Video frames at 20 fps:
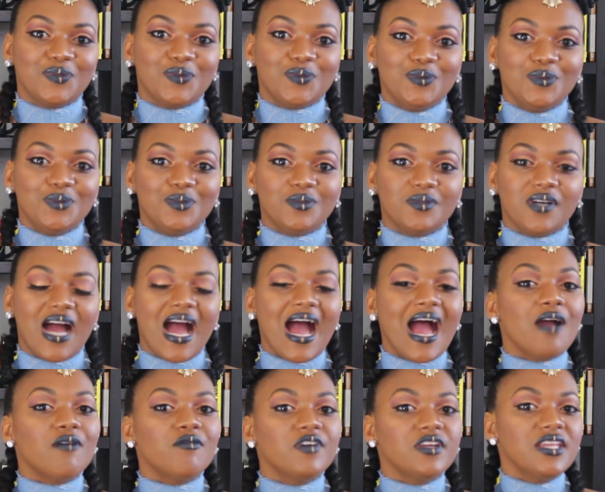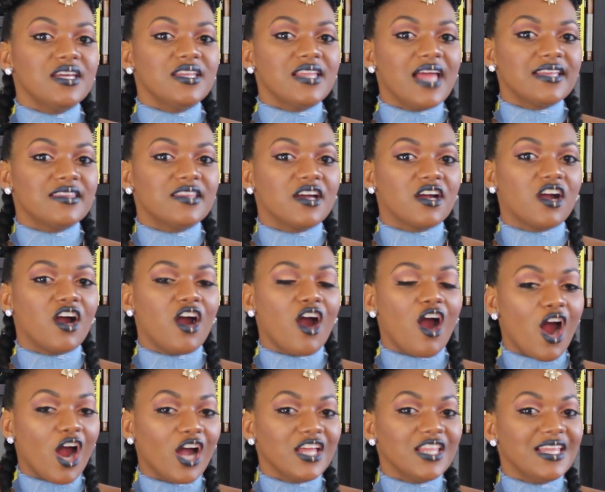Ooh, I really like the
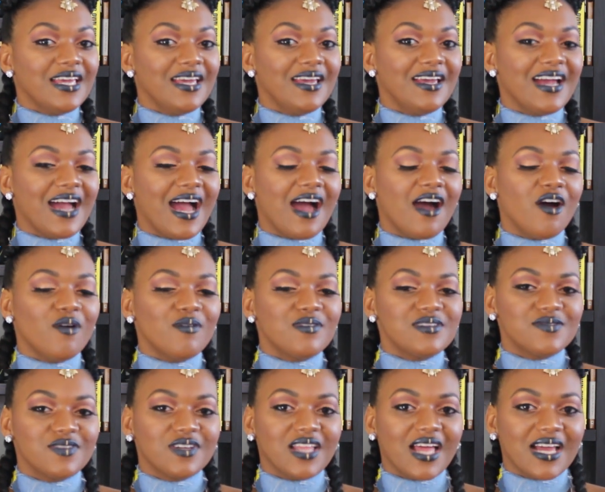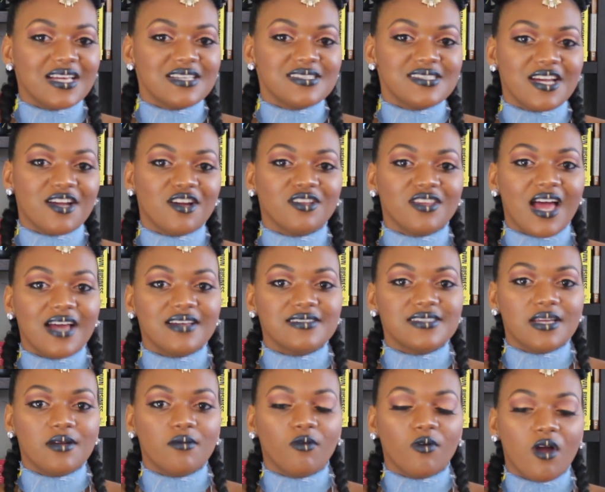Carli. I always feel like I say her
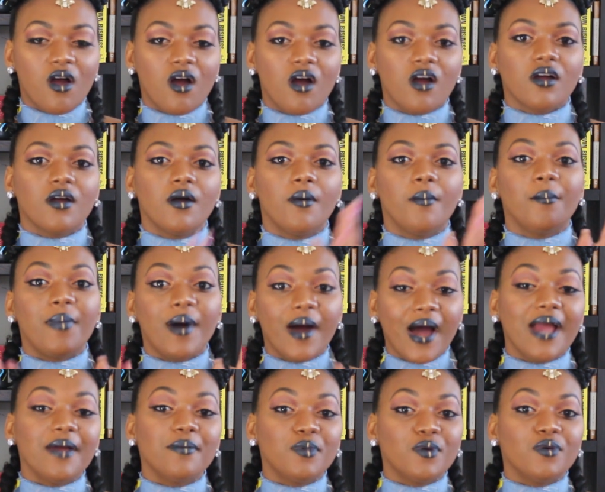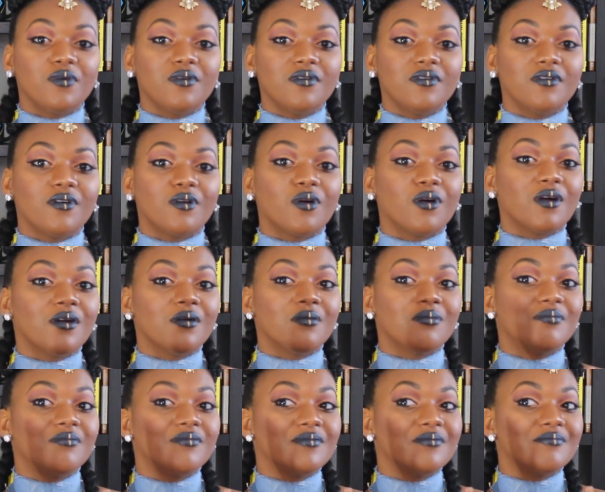last name wrong. Bible or
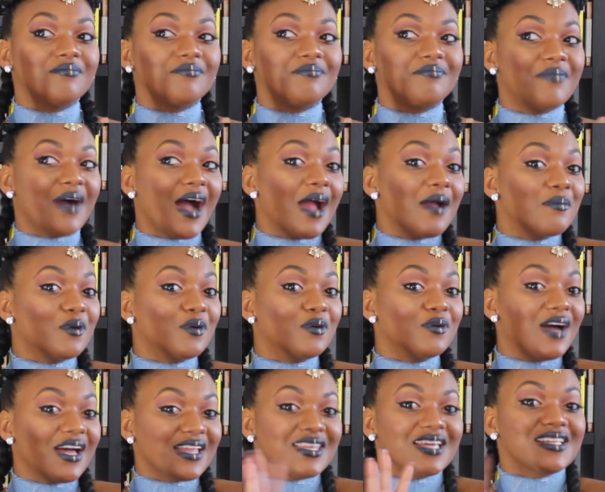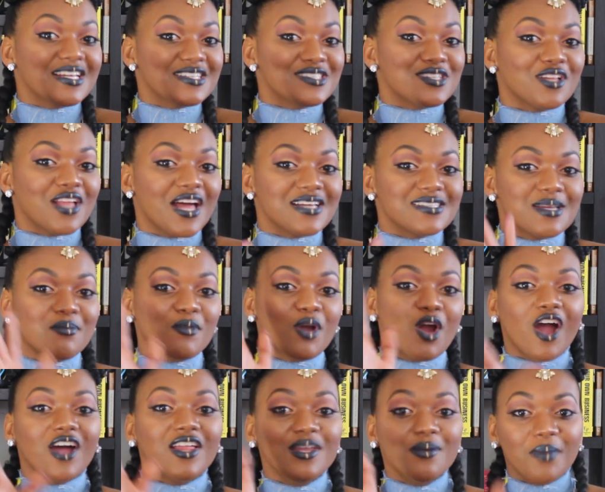Bible. I think that's her last name.
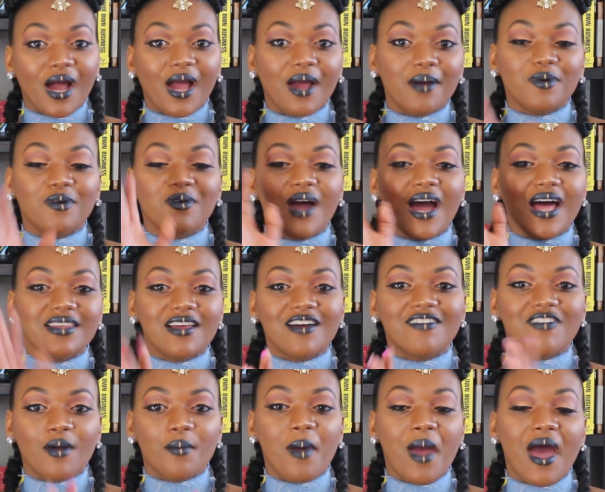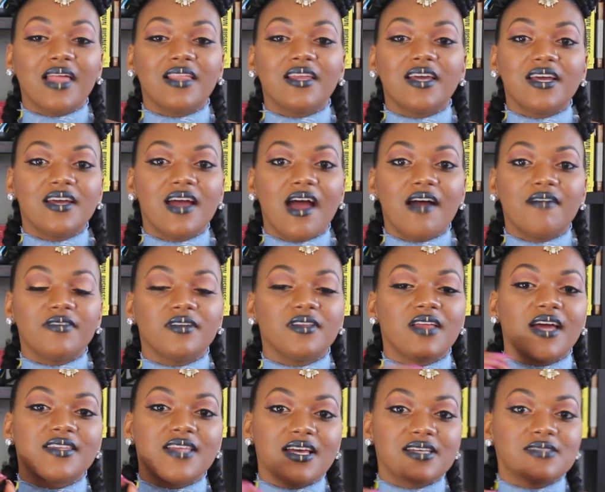Carli Bybel. I love her palette. I feel
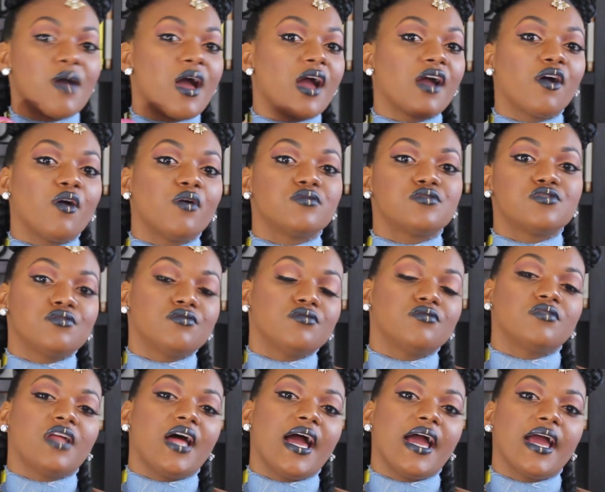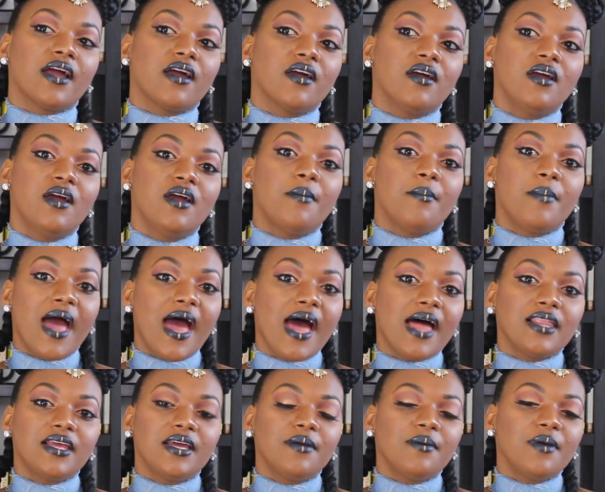like that's my go-to like
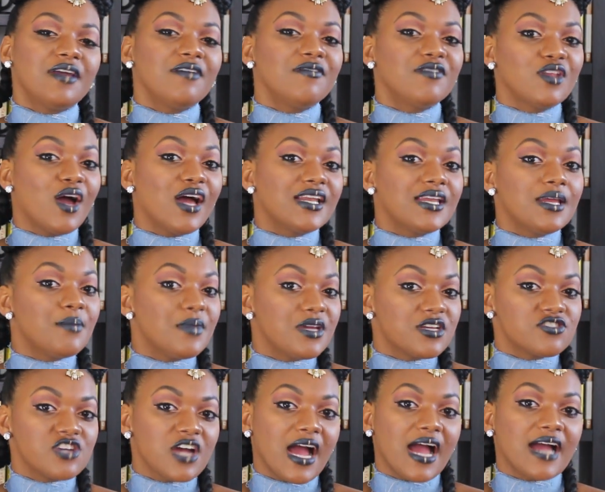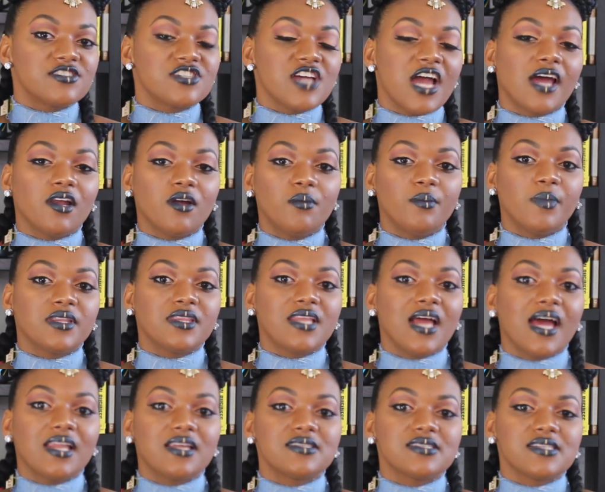palette. Even though I didn't mention eyeshadow, but
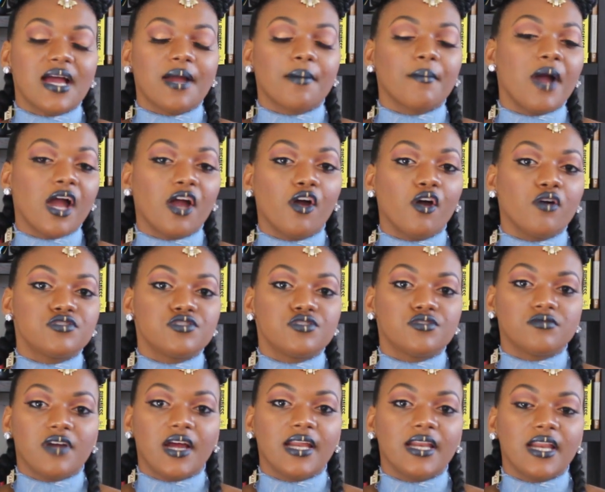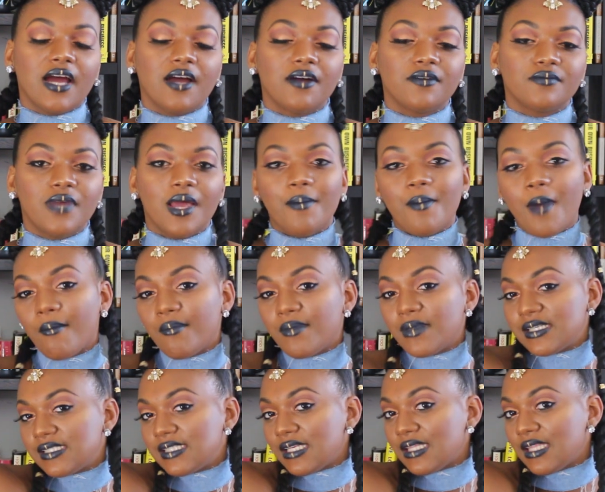that is like my go-to right now. And my
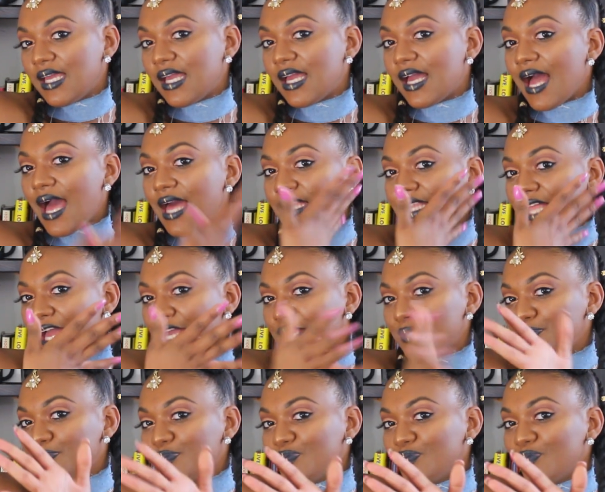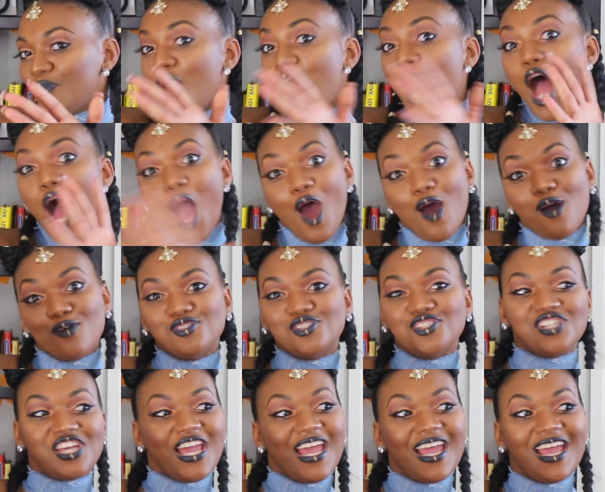Misty Land highlight. Oh
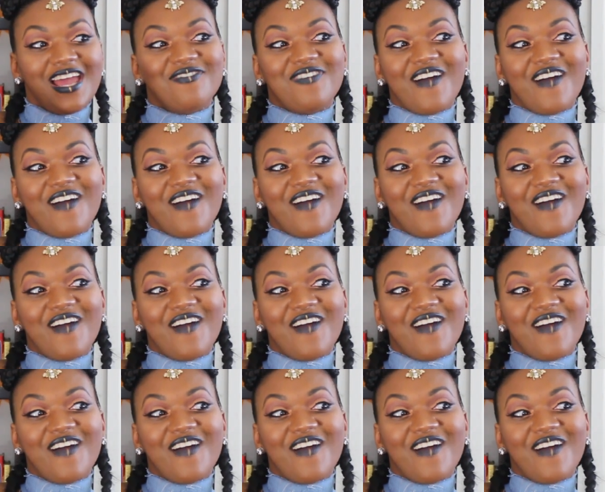shit!